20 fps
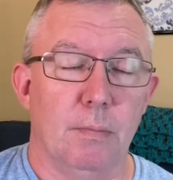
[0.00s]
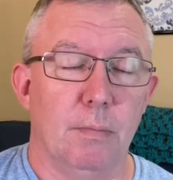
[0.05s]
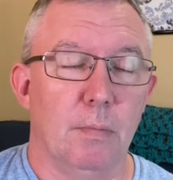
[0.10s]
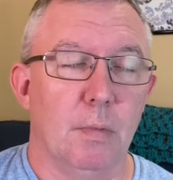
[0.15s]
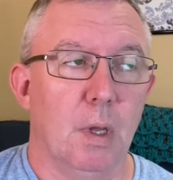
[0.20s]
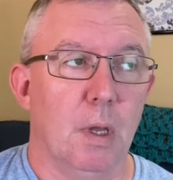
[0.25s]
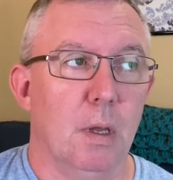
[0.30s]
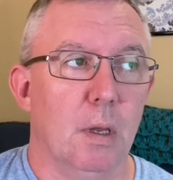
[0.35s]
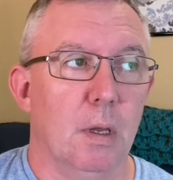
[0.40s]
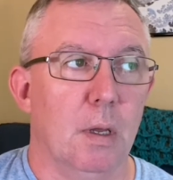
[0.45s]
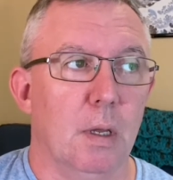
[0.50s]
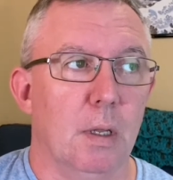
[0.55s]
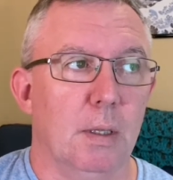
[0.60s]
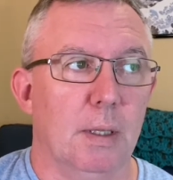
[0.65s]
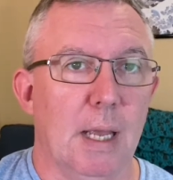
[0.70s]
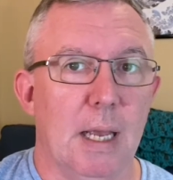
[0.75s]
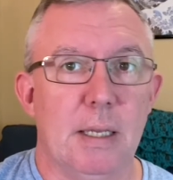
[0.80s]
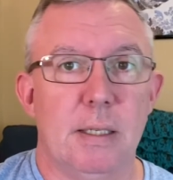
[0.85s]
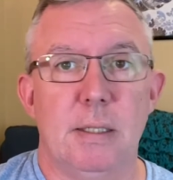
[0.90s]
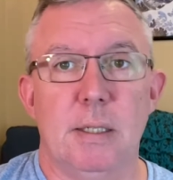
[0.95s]

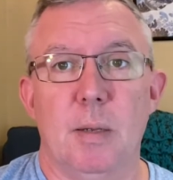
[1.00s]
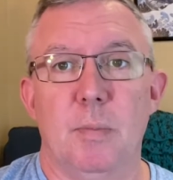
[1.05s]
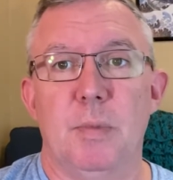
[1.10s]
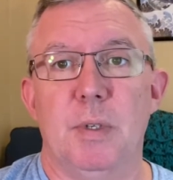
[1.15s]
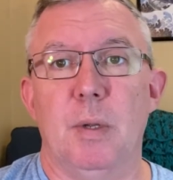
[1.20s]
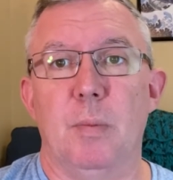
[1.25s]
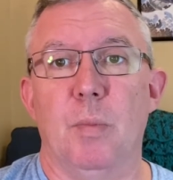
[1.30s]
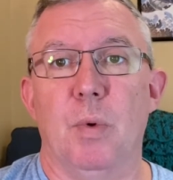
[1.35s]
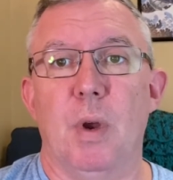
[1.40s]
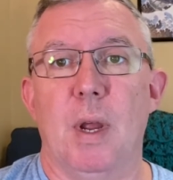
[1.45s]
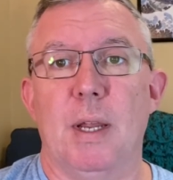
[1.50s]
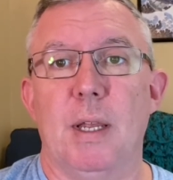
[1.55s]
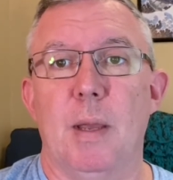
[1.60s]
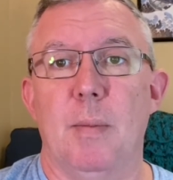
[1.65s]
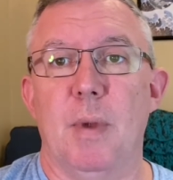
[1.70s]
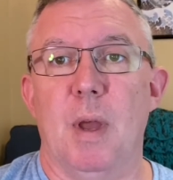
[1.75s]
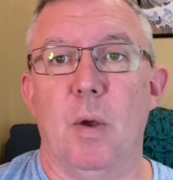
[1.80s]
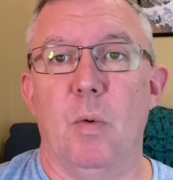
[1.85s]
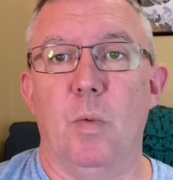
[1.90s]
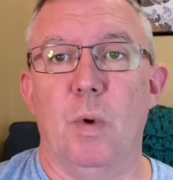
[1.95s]
Last September, I
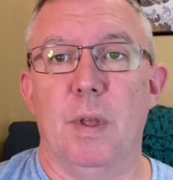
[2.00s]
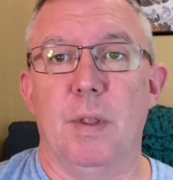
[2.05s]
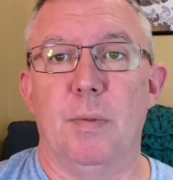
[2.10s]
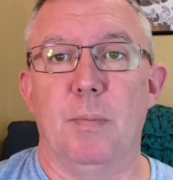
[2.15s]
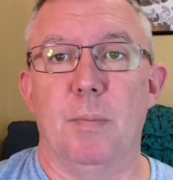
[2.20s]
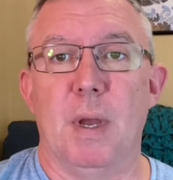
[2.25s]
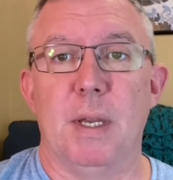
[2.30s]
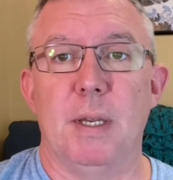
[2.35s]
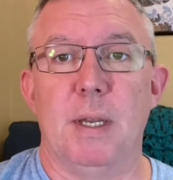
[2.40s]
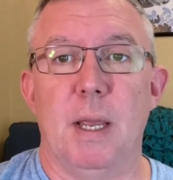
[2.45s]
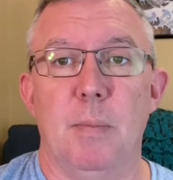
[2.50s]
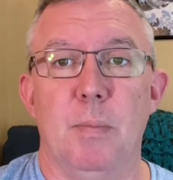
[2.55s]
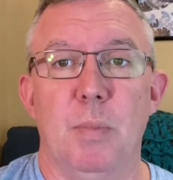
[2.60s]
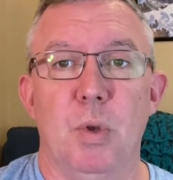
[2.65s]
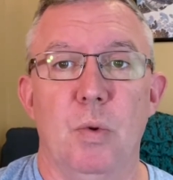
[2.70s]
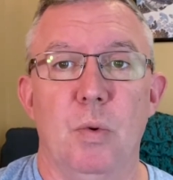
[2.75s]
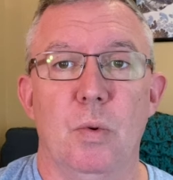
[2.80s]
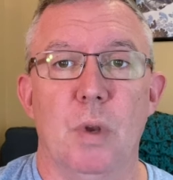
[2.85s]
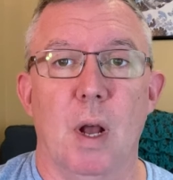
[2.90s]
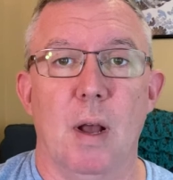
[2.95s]
came out with my
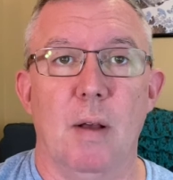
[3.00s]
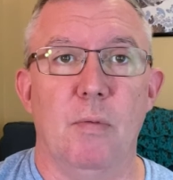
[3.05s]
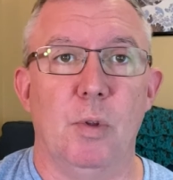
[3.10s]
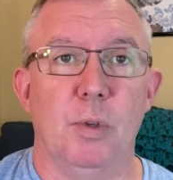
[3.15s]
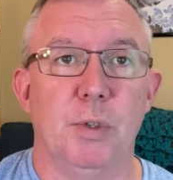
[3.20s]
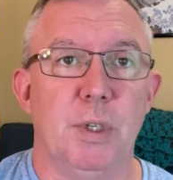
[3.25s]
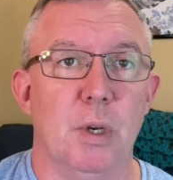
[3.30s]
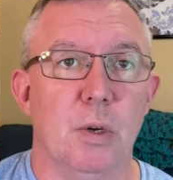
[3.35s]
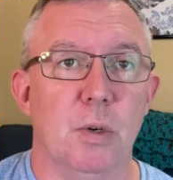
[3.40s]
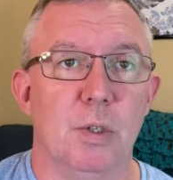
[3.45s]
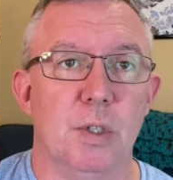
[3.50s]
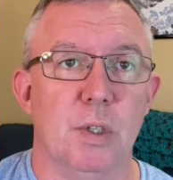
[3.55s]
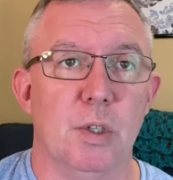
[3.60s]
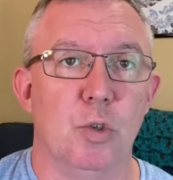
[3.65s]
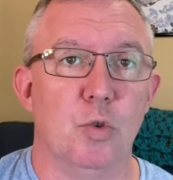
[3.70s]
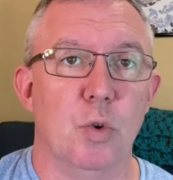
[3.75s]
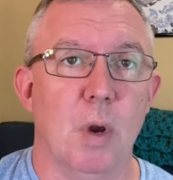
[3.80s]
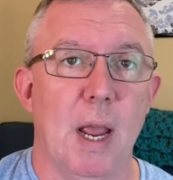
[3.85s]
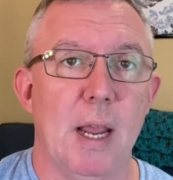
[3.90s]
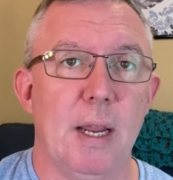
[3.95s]
debut novel, Tears of the
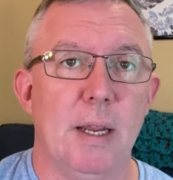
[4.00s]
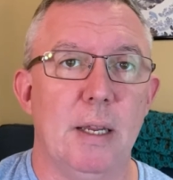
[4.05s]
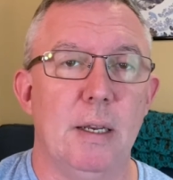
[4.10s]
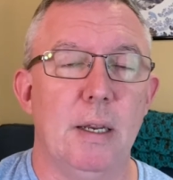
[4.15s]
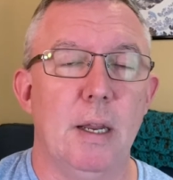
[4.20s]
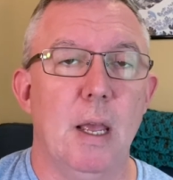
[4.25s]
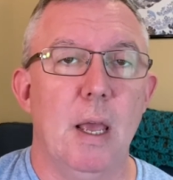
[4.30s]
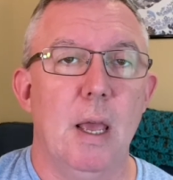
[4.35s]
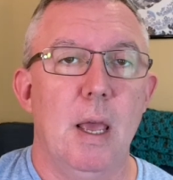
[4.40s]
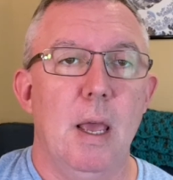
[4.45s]
Dragon,